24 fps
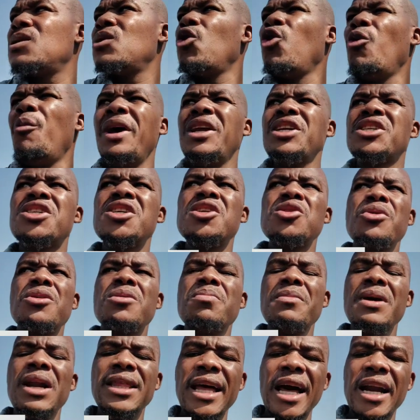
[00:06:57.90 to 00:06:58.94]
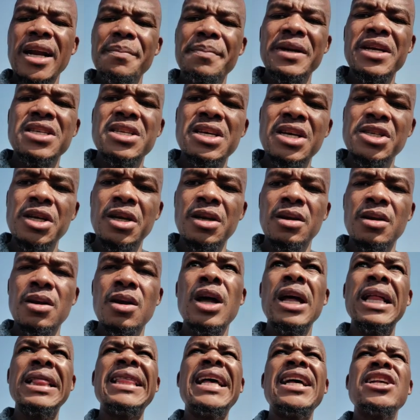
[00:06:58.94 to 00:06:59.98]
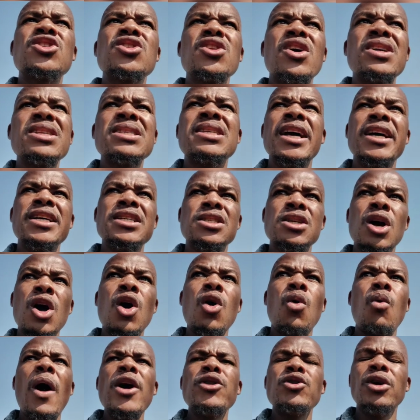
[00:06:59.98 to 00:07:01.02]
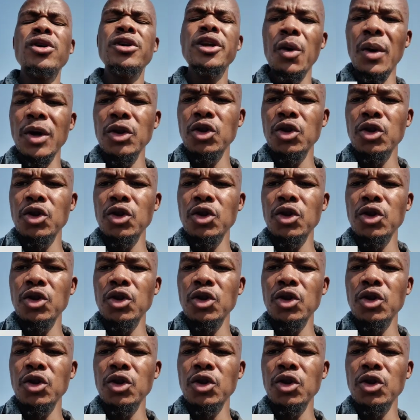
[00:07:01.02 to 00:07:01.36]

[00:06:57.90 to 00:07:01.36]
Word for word: Women cheat with military precision. That's nonsense. Why don't they